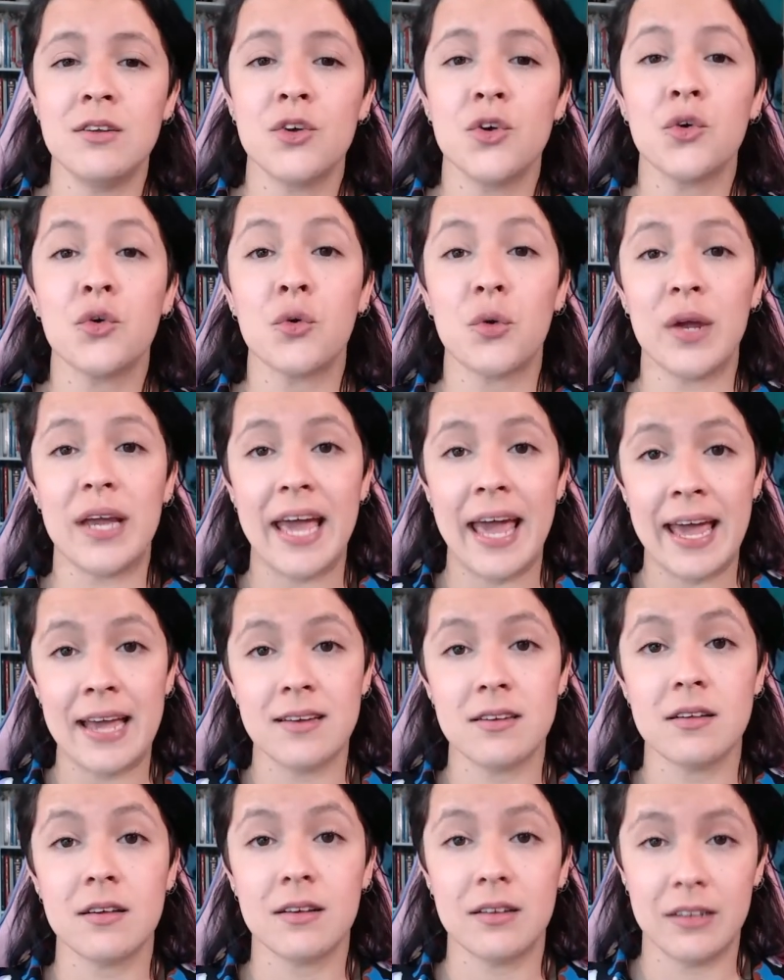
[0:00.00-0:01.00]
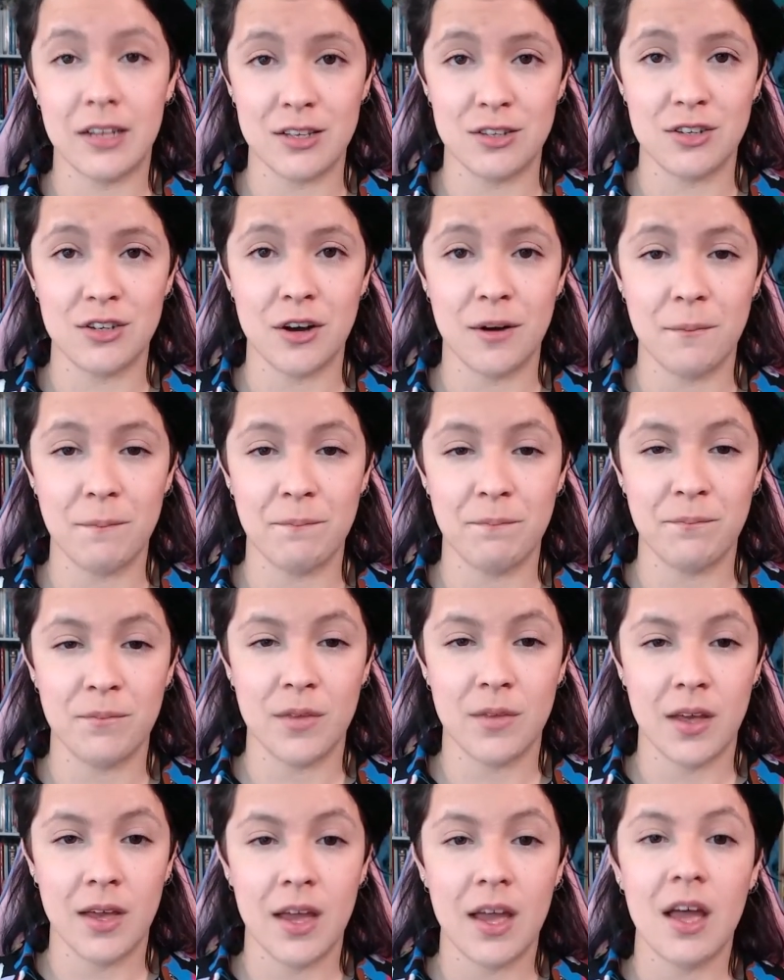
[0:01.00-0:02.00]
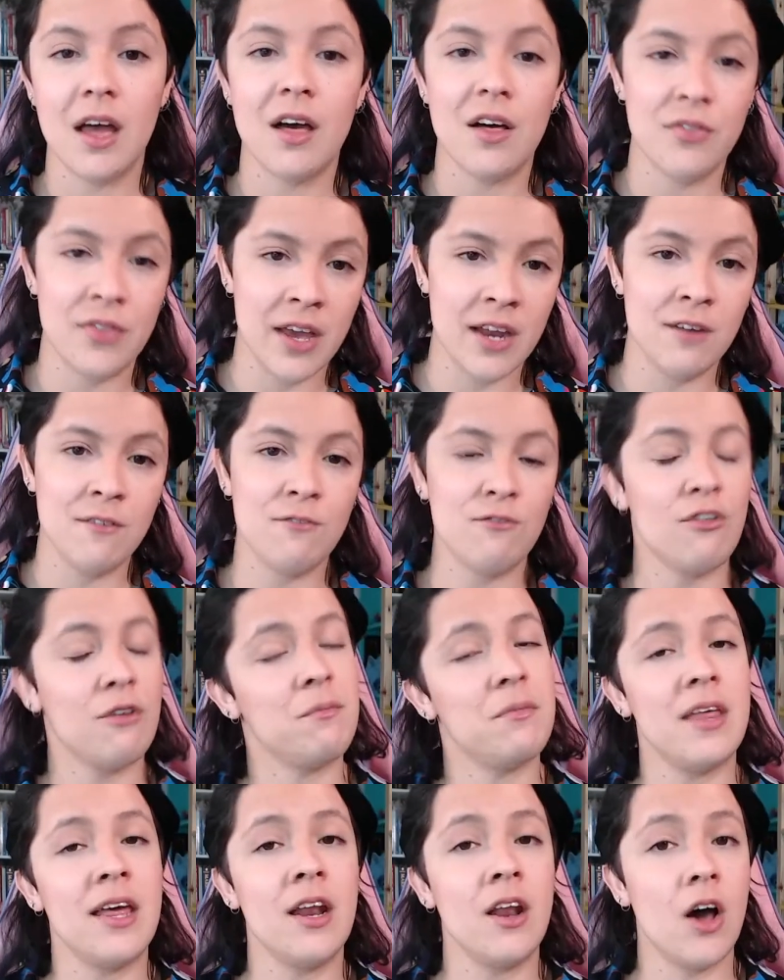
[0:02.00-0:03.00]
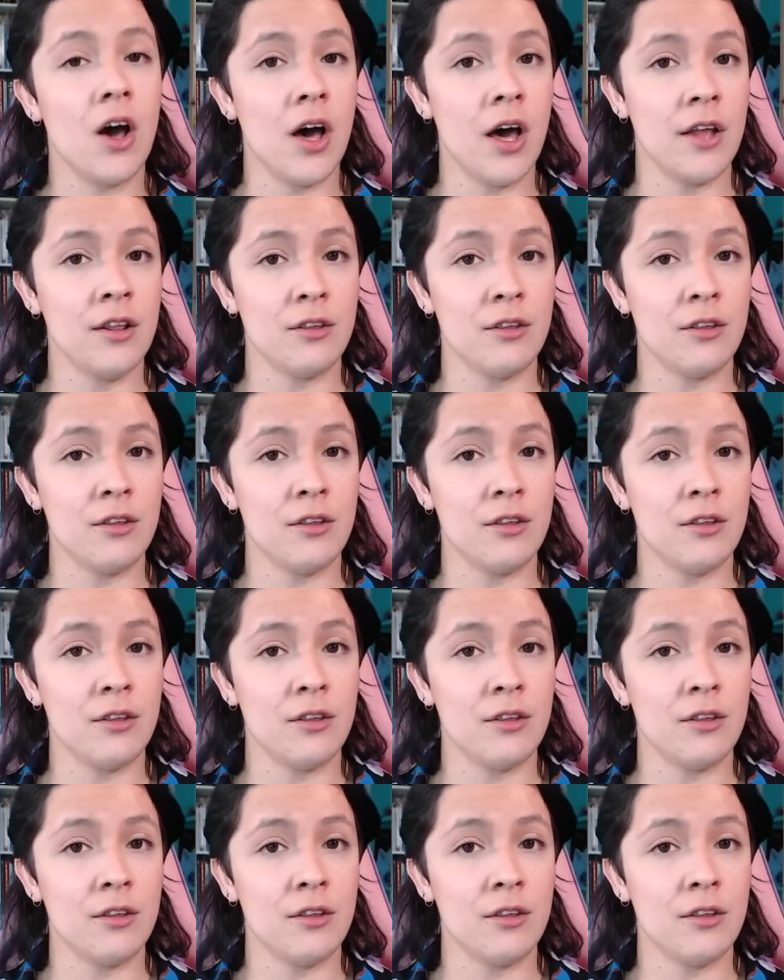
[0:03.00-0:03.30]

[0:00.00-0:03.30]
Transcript: Create Cluster. Then from then on,